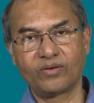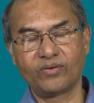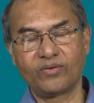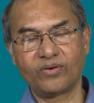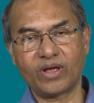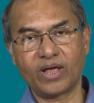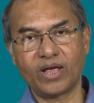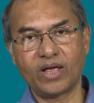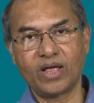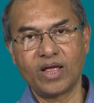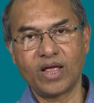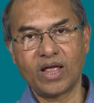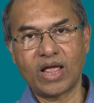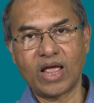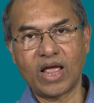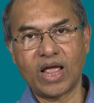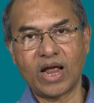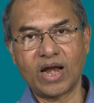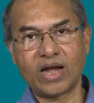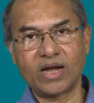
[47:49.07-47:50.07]
okay
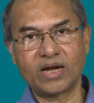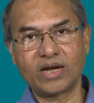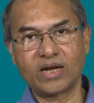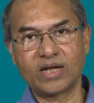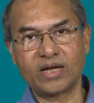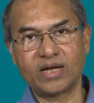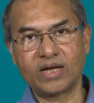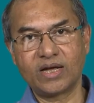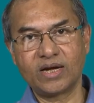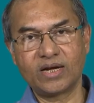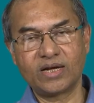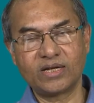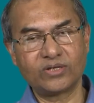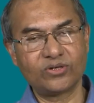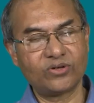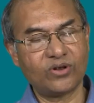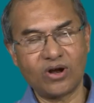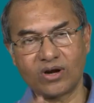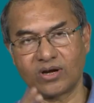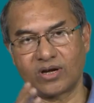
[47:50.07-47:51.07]
and uh, it is
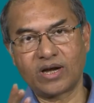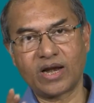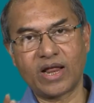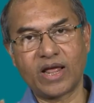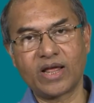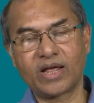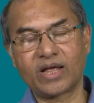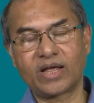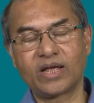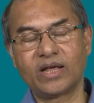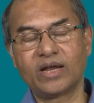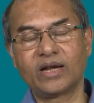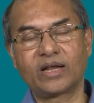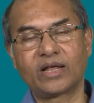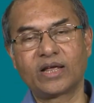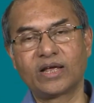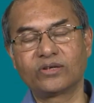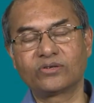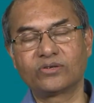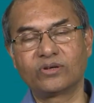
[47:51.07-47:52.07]
not like in
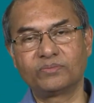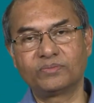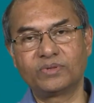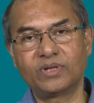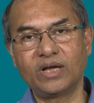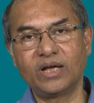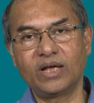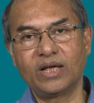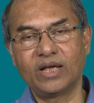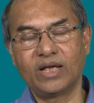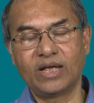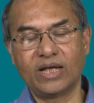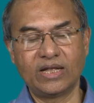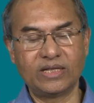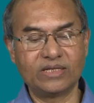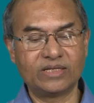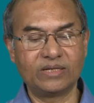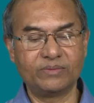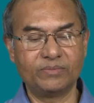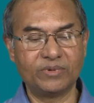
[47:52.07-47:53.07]
case of the
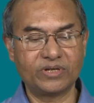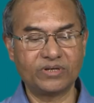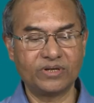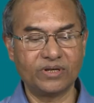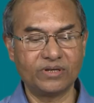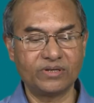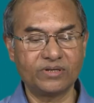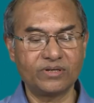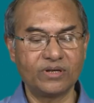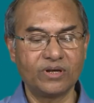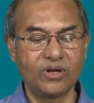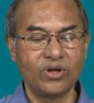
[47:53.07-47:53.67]
NC machines.